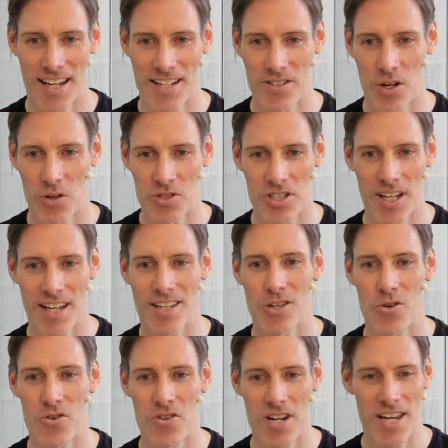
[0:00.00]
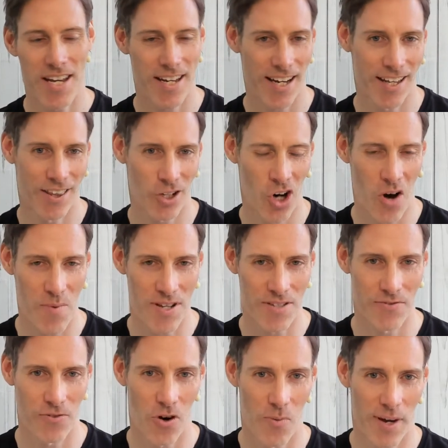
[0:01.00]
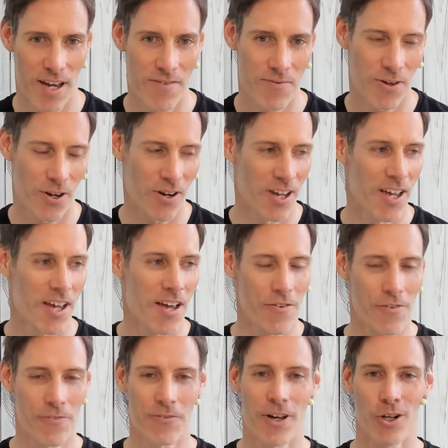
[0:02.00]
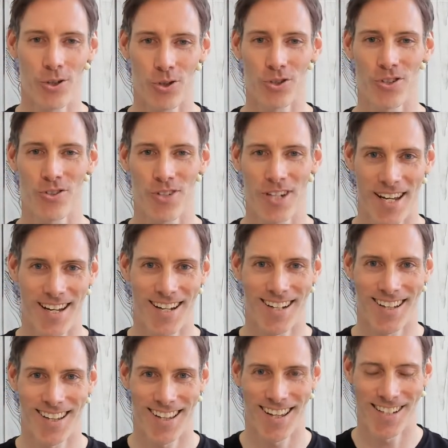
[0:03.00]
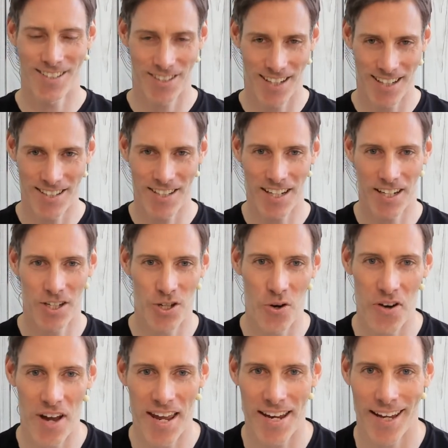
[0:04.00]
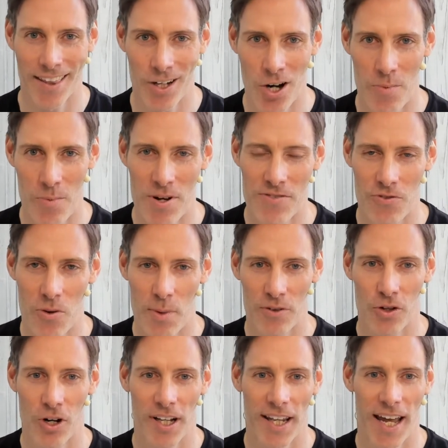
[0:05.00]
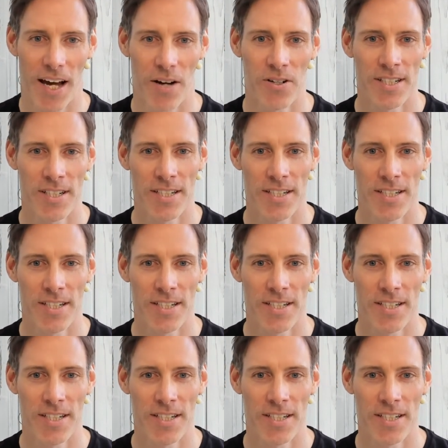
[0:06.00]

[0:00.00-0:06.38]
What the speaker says: So stick unique in the comments for me. If you feel you're unique, let's stick a unique in the comments for me right now,